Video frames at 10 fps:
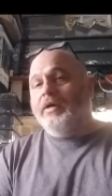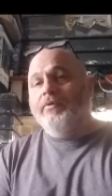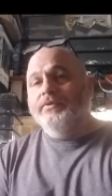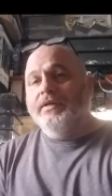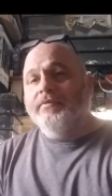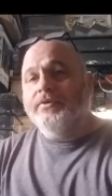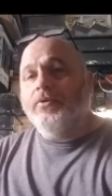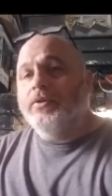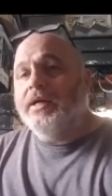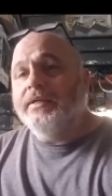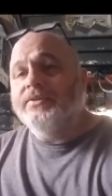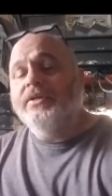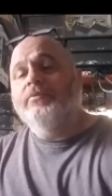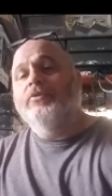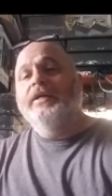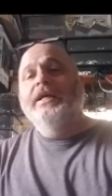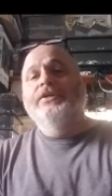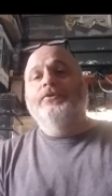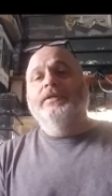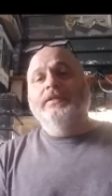I was never so glad to see them
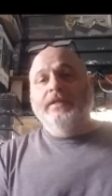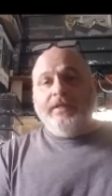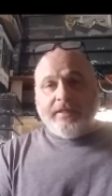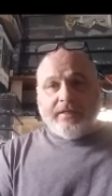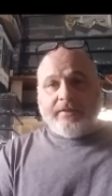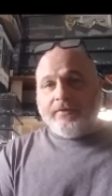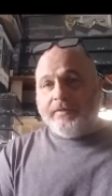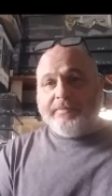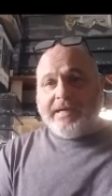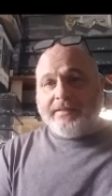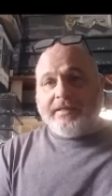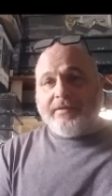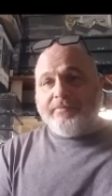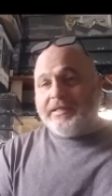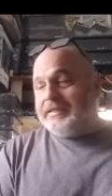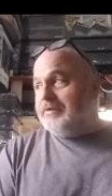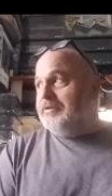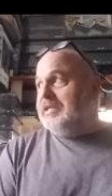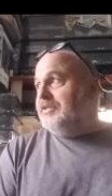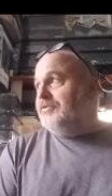reissue it. The only bad thing about that
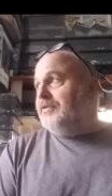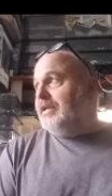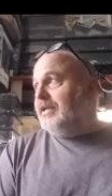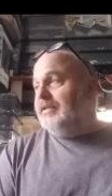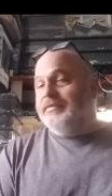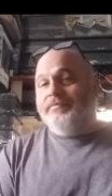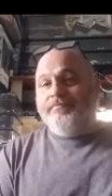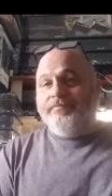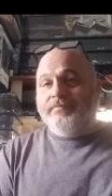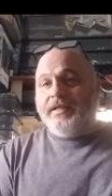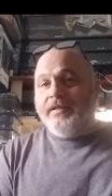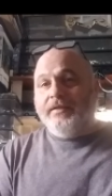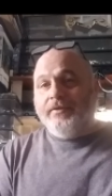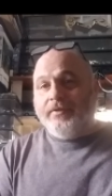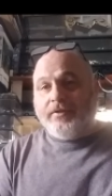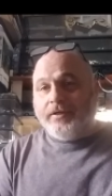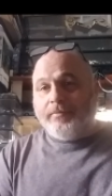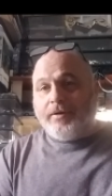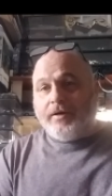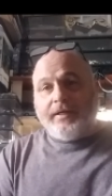reissue kit is they didn't do the clear
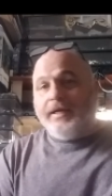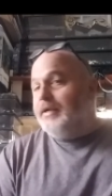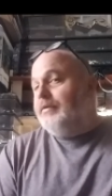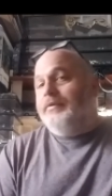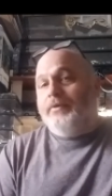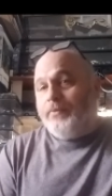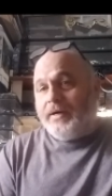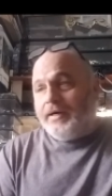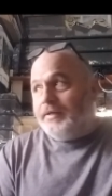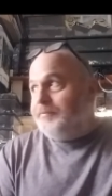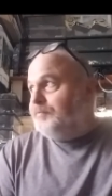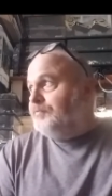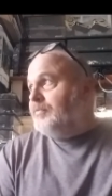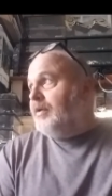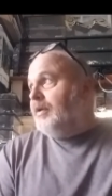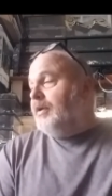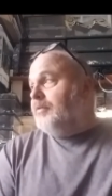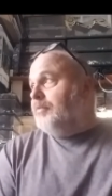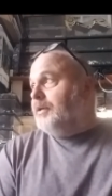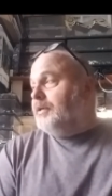body. I don't know why,
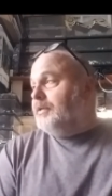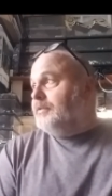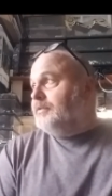but uh,